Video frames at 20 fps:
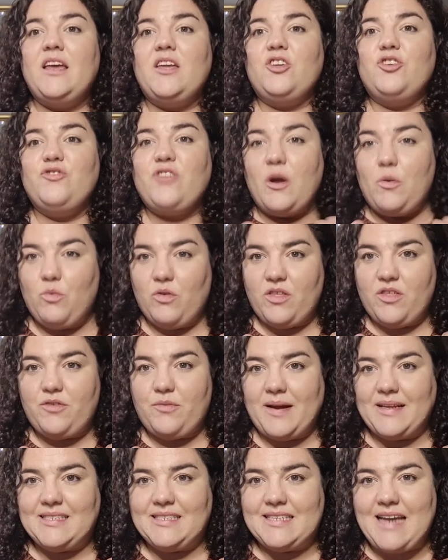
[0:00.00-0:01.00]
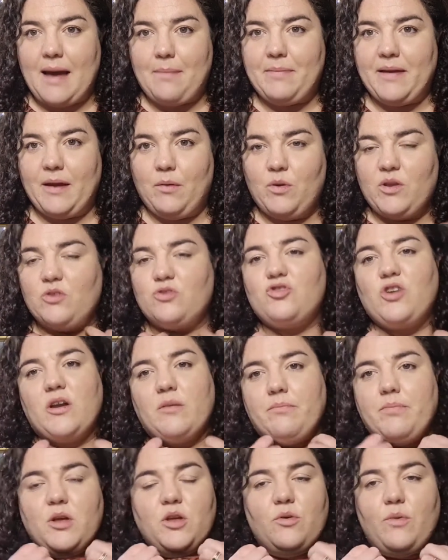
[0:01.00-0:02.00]
you don't want the thread snapping when you're trying
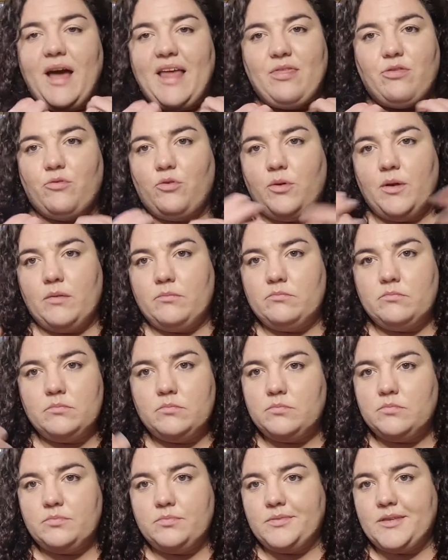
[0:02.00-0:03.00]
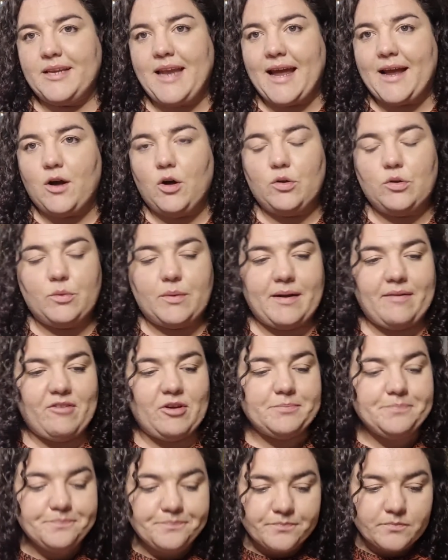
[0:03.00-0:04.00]
to put your head through the neck hole or
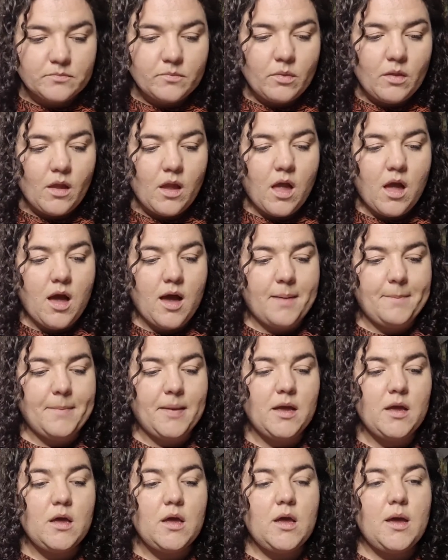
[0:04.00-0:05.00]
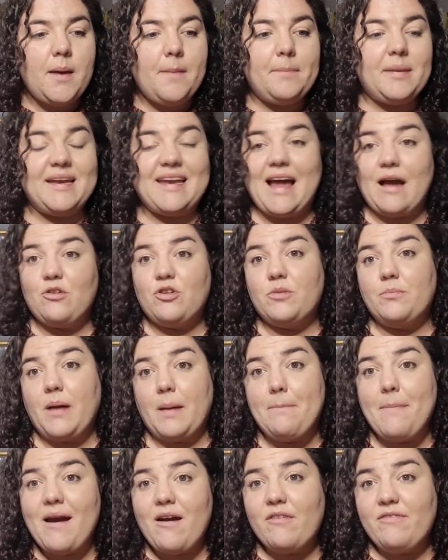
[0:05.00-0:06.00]
whatever. But now you can
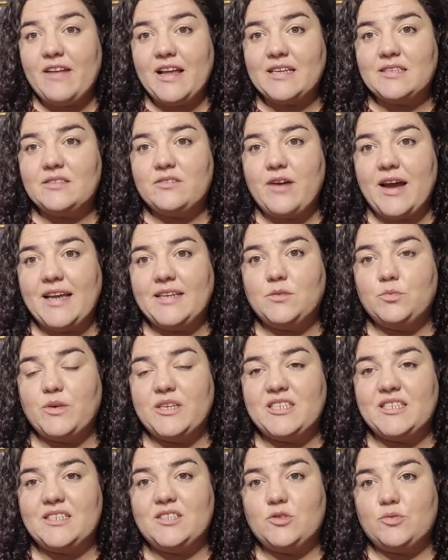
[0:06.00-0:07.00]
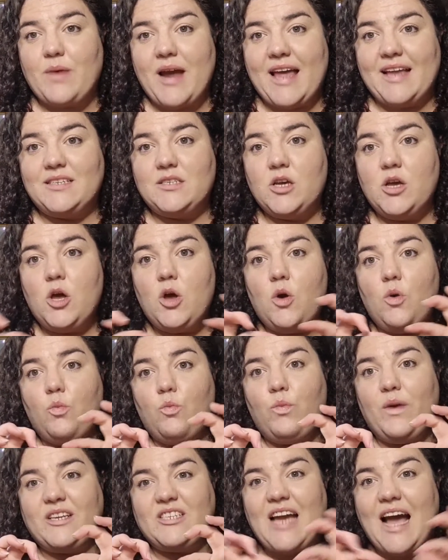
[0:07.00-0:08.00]
buy Mariflex thread, which is thread
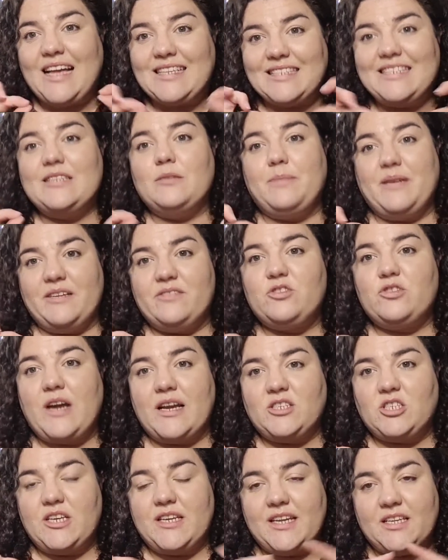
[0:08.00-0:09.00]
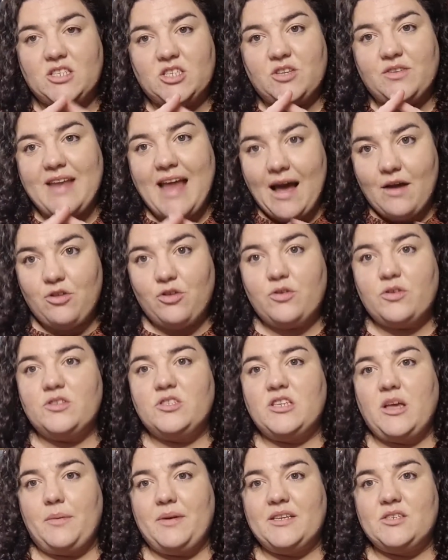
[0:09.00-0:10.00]
which has a little bit of stretch in it, so now you can
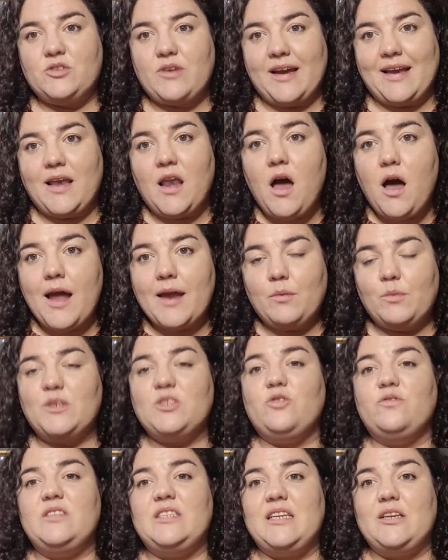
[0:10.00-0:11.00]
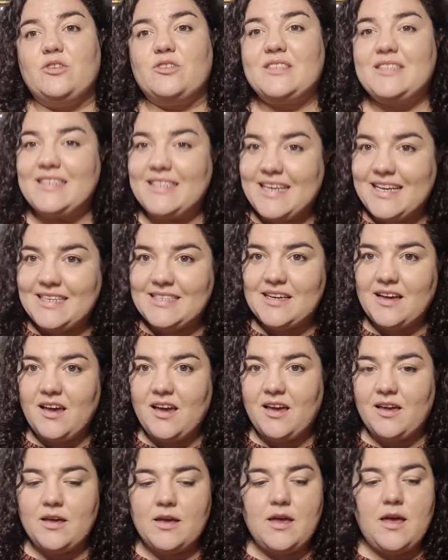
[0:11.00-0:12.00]
sew in a straight line, which obviously looks
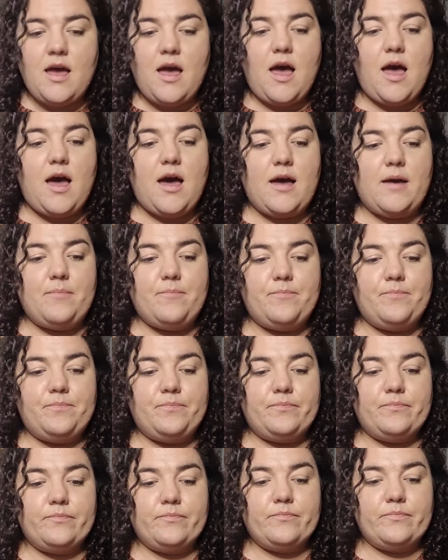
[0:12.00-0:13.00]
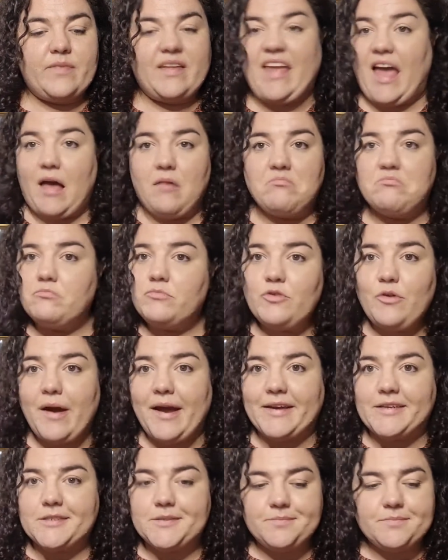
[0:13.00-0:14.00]
neater. Yeah,
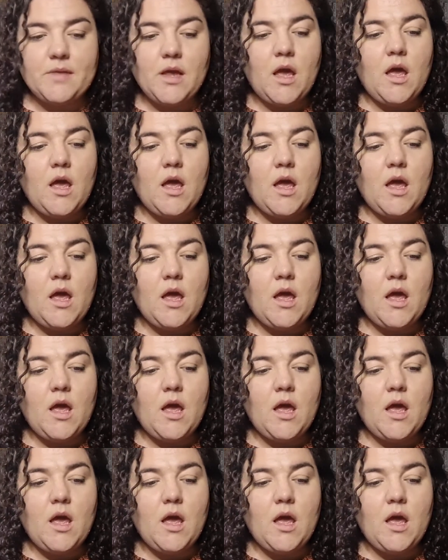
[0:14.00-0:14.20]
great.